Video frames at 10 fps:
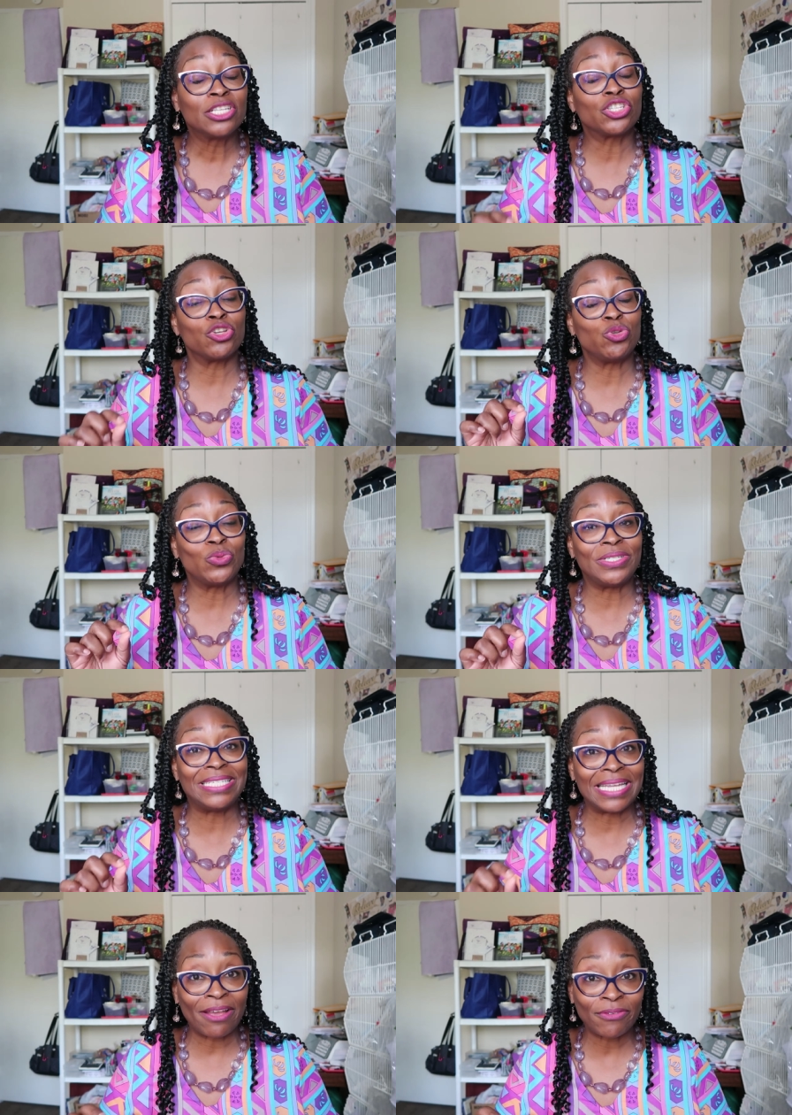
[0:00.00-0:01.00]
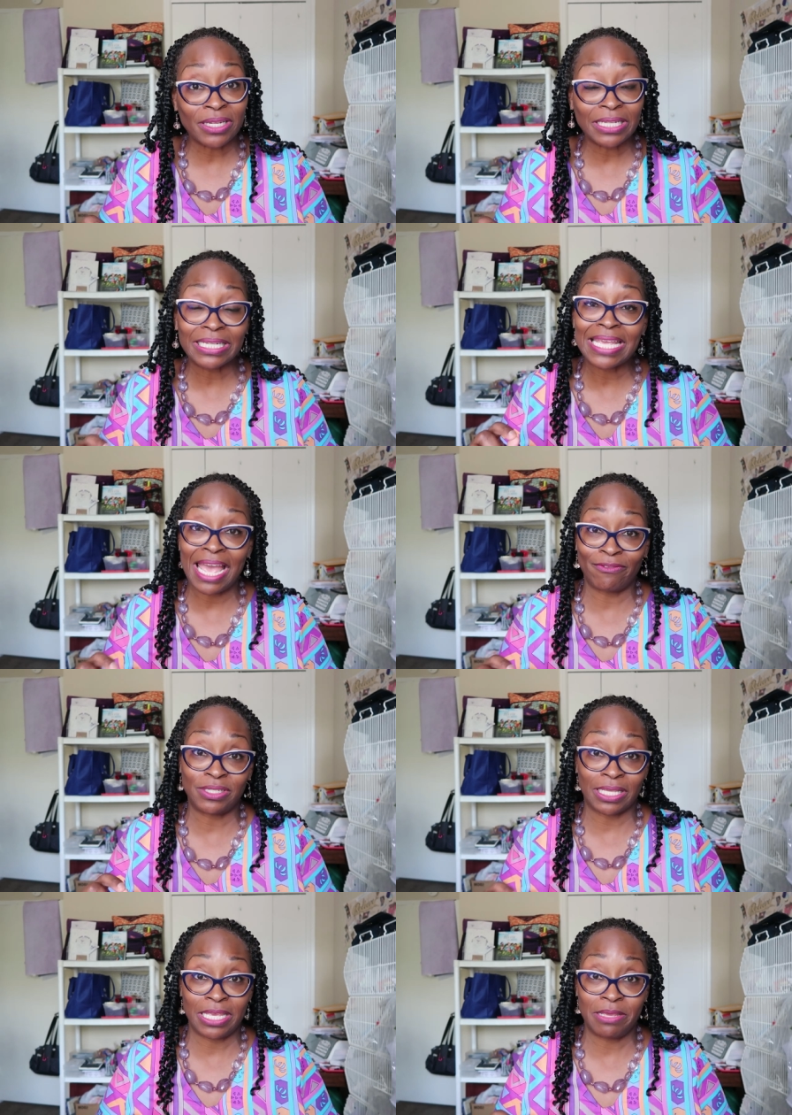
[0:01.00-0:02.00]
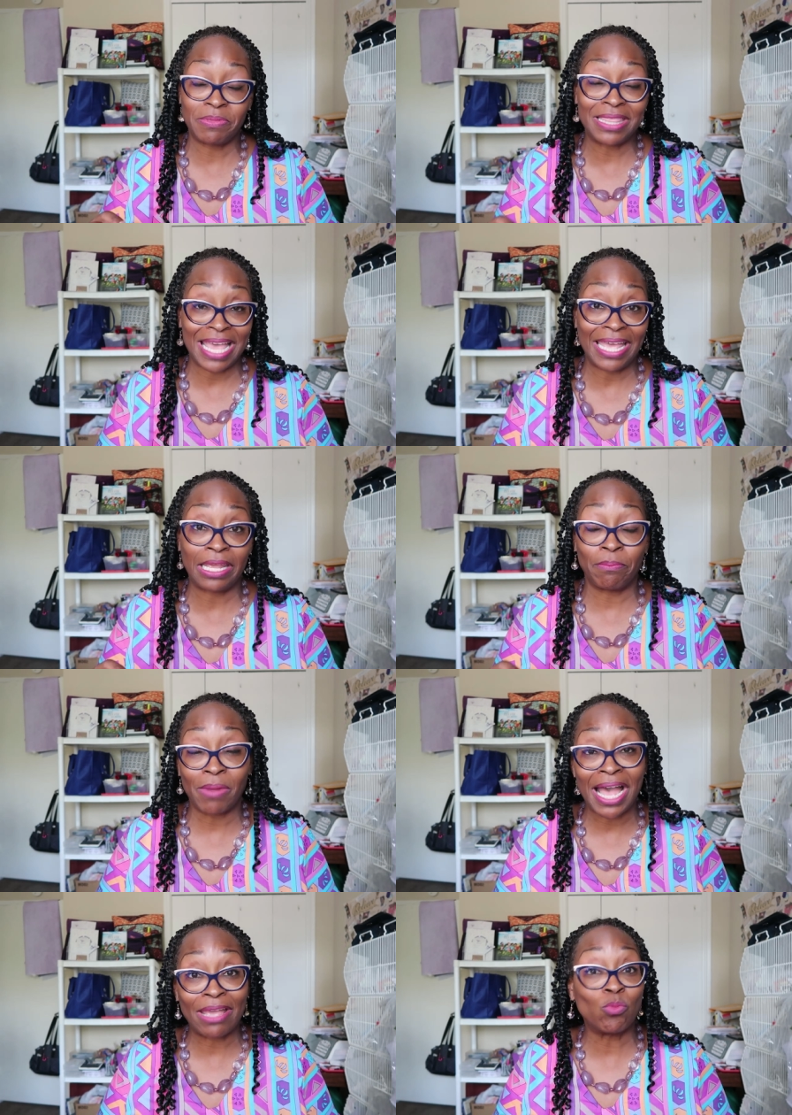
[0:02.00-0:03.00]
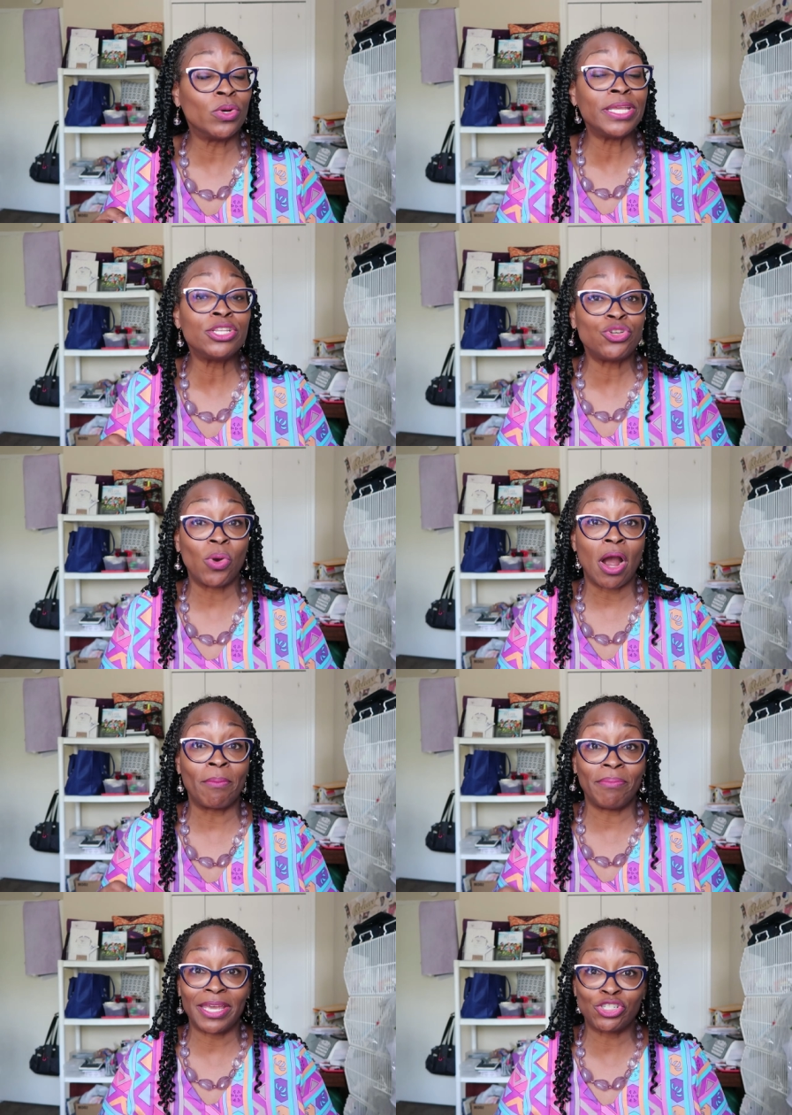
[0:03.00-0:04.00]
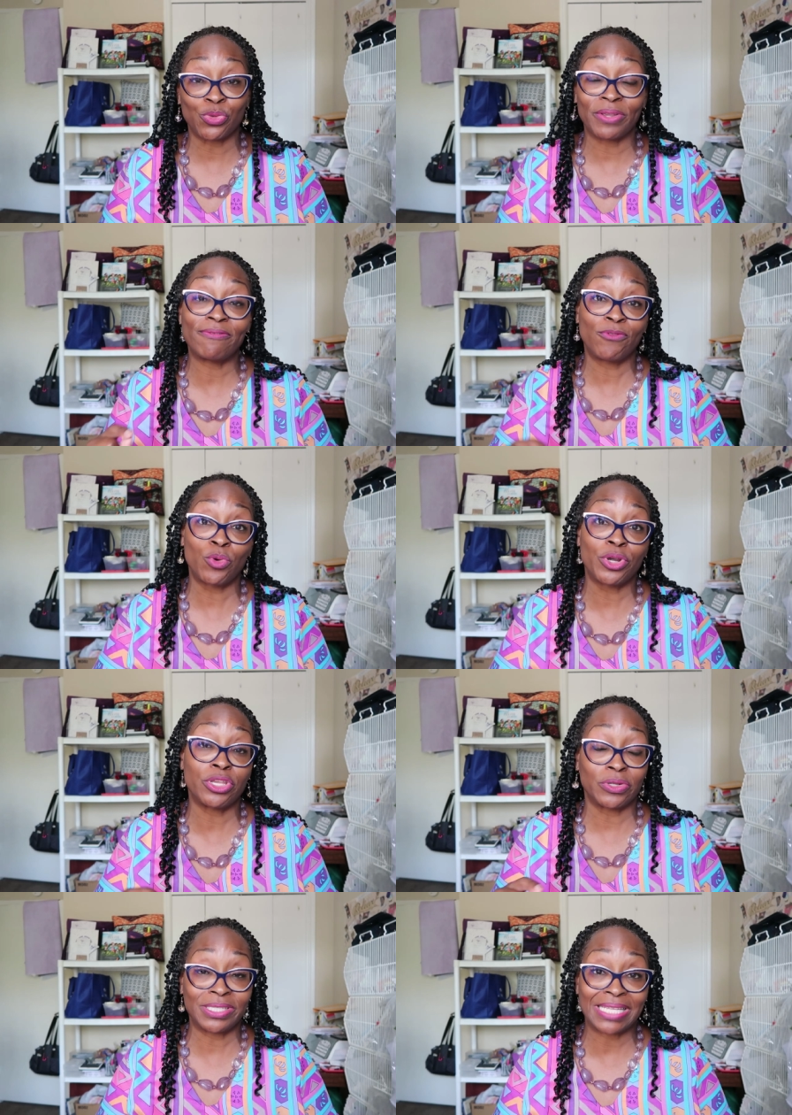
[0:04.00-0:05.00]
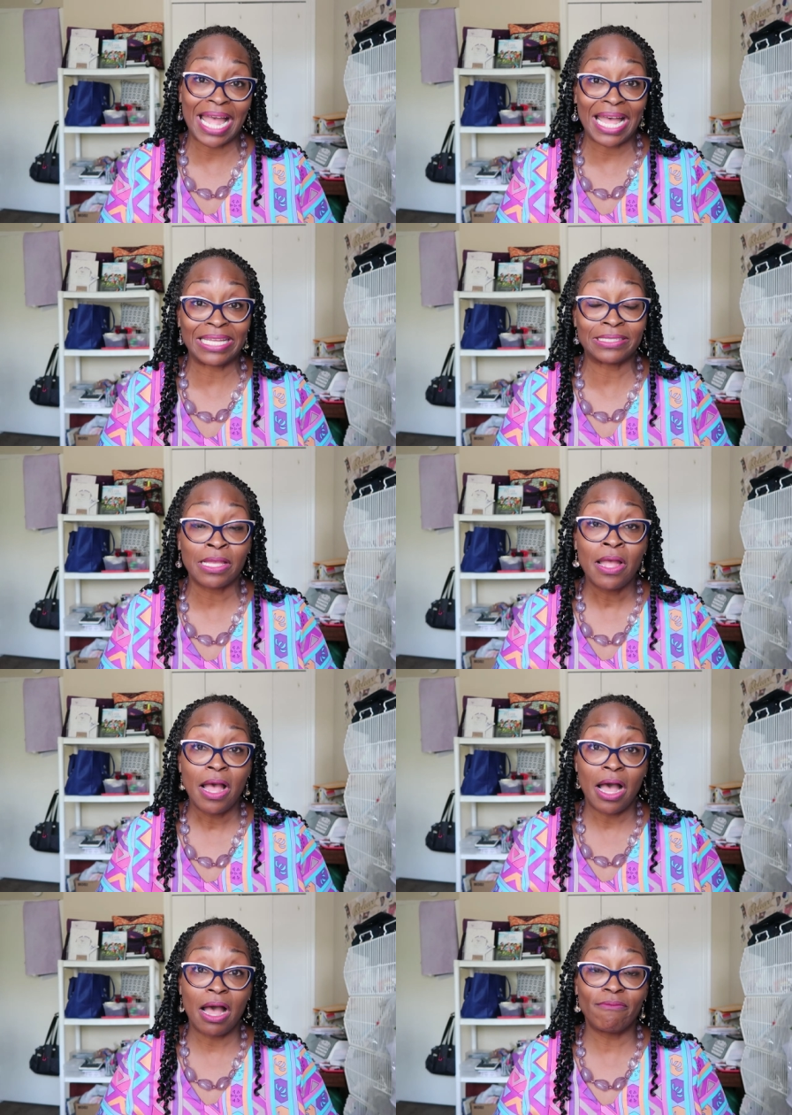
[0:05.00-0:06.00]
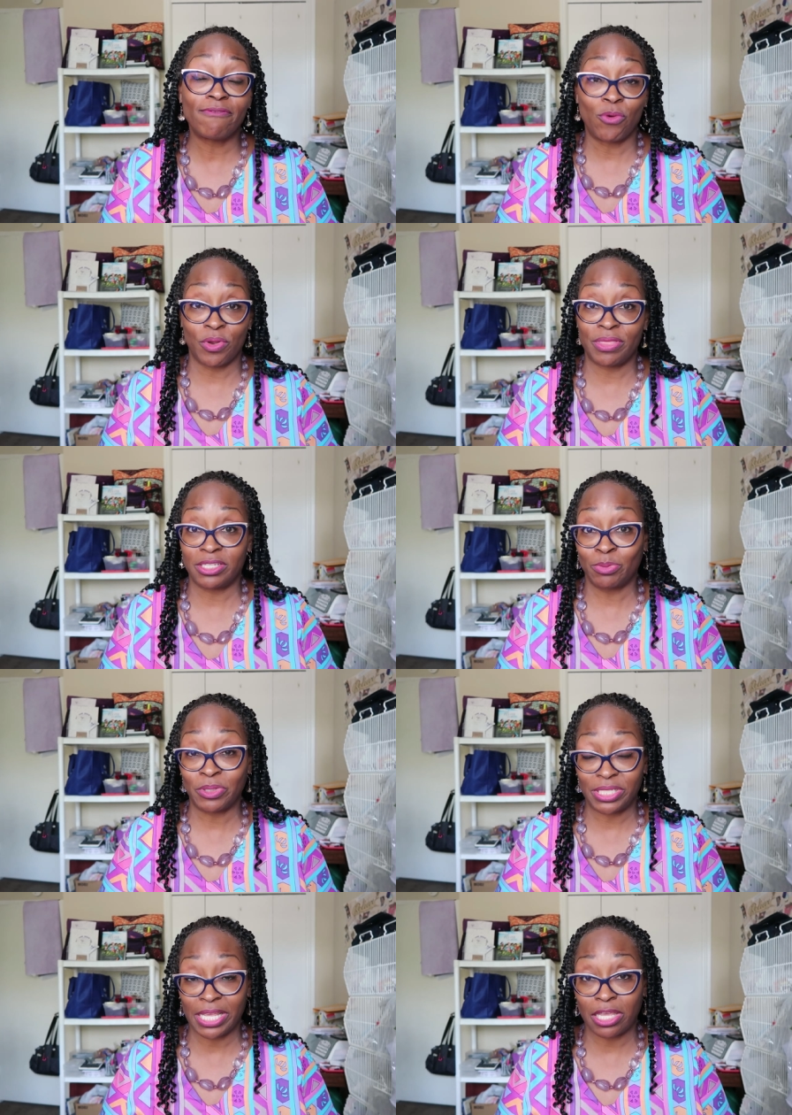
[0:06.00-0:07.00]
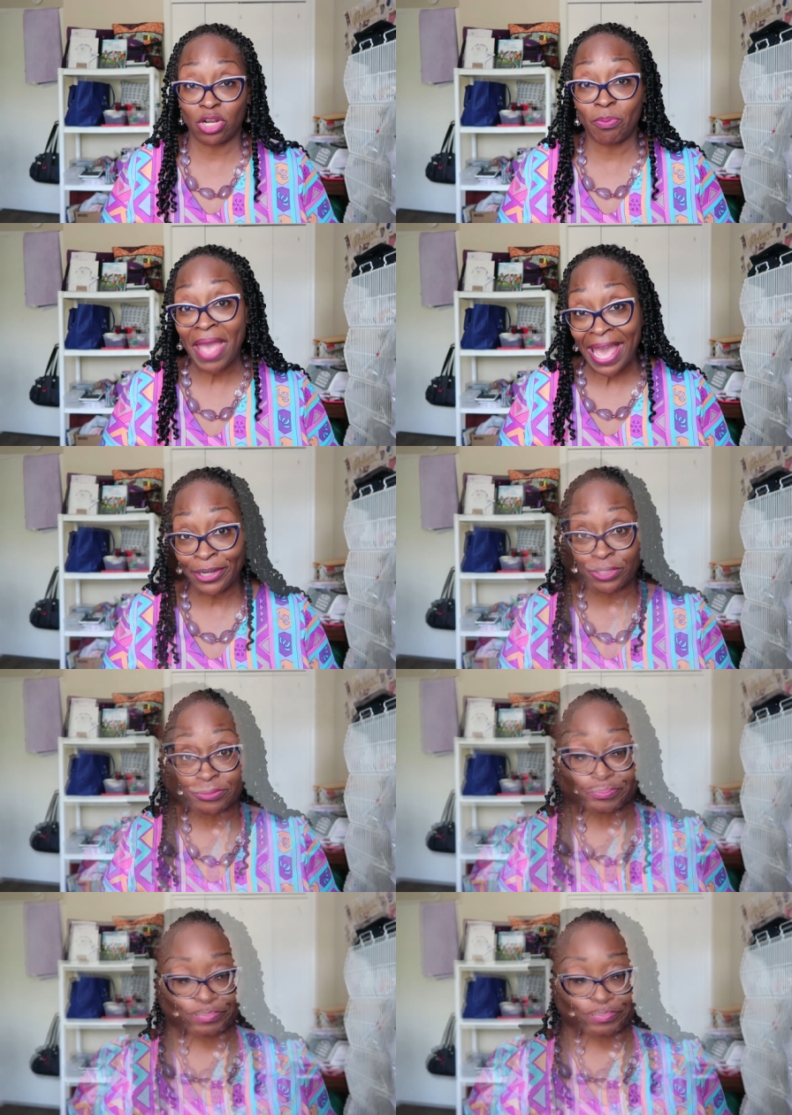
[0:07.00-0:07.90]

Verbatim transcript: So you definitely have to keep that in mind when you are measuring for your size um, for this particular pattern.